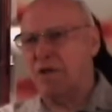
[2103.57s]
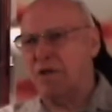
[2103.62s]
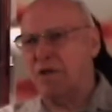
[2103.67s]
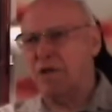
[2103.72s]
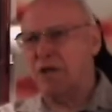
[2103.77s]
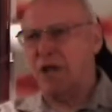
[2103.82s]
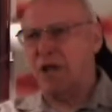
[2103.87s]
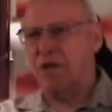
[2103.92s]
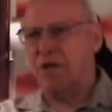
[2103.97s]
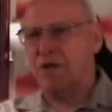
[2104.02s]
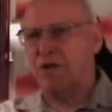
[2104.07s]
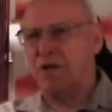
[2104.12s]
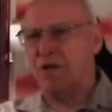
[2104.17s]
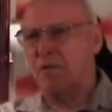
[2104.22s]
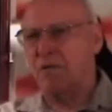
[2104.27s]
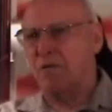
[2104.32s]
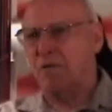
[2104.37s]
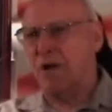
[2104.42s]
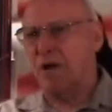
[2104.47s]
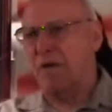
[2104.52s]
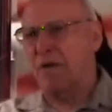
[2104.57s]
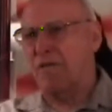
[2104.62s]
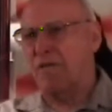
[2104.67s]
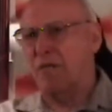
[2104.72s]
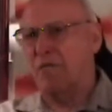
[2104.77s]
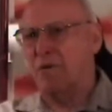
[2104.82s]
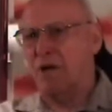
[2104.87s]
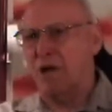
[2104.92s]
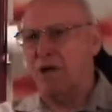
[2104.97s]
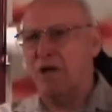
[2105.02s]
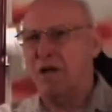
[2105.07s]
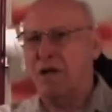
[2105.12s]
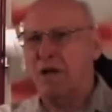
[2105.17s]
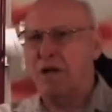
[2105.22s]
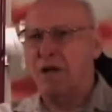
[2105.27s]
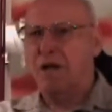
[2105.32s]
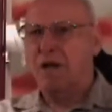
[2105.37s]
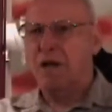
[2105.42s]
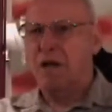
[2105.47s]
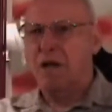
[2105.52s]
the States or whatever, but
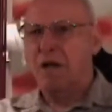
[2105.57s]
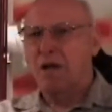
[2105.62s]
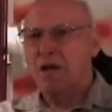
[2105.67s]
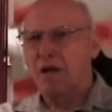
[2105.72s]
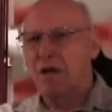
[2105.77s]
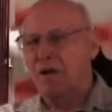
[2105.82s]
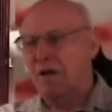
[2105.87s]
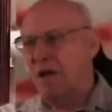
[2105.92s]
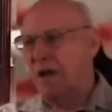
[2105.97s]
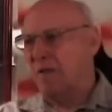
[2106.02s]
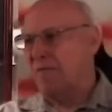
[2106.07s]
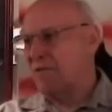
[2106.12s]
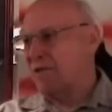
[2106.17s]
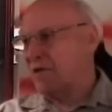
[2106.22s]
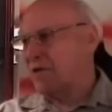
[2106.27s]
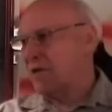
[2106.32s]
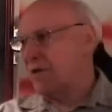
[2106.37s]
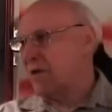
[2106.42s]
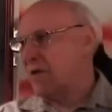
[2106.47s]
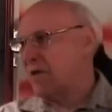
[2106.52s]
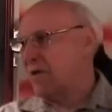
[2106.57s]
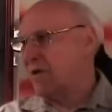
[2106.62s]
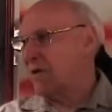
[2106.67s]
that was a,